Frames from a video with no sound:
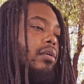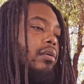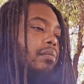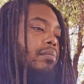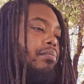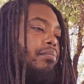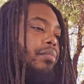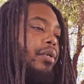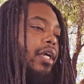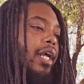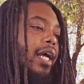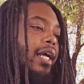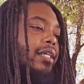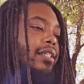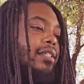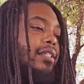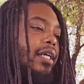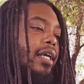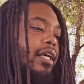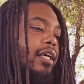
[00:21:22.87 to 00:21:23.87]
but I
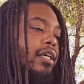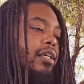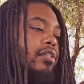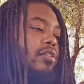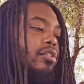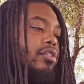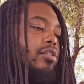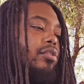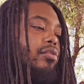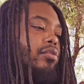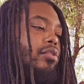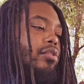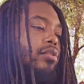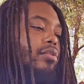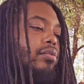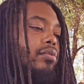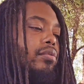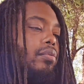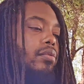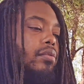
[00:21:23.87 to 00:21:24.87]
say unto you
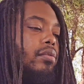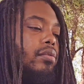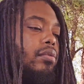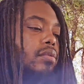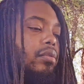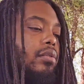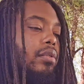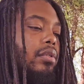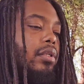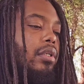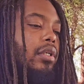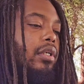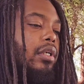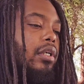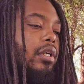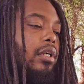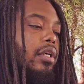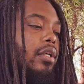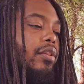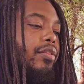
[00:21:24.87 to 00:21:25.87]

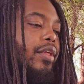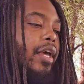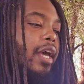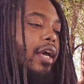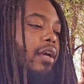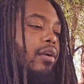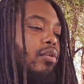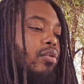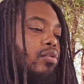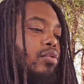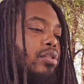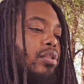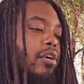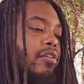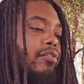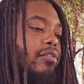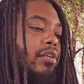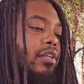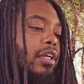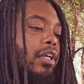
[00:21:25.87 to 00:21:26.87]
that whosoever
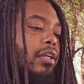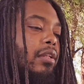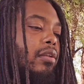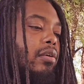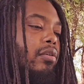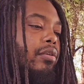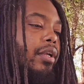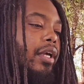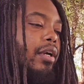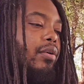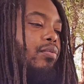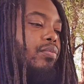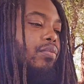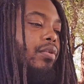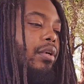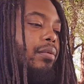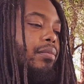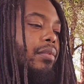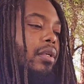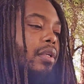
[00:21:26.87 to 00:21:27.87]
looketh on a
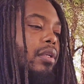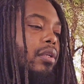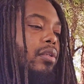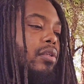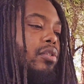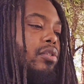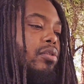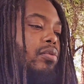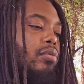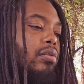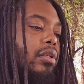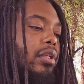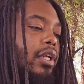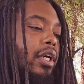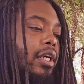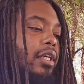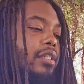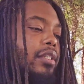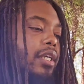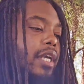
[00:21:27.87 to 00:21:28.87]
woman to
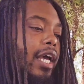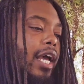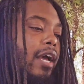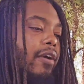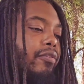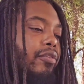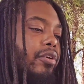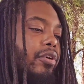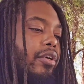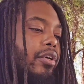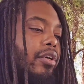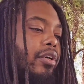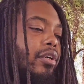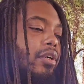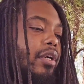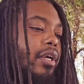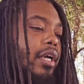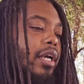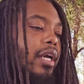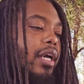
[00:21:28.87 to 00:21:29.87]
lust after her
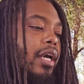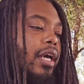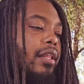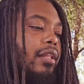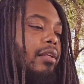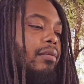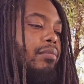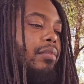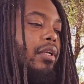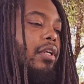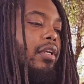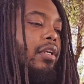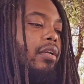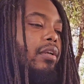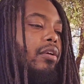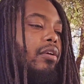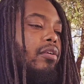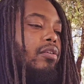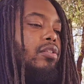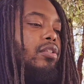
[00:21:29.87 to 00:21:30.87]
hath committed
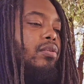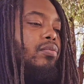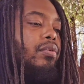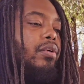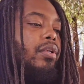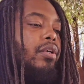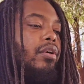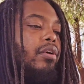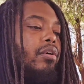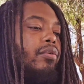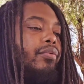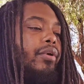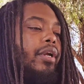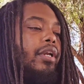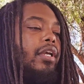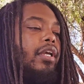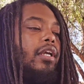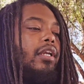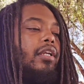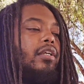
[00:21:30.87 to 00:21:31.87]
adultery with her already
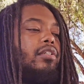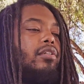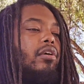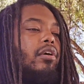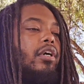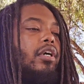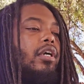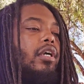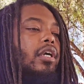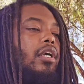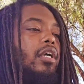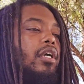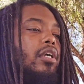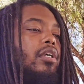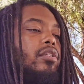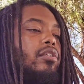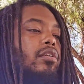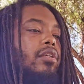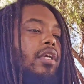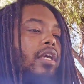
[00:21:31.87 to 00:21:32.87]
in his heart.
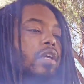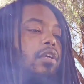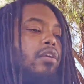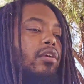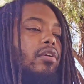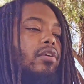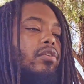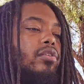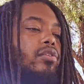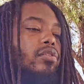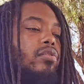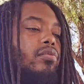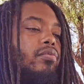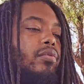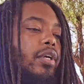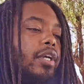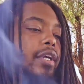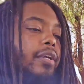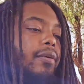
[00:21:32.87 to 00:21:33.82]
So now you go to what?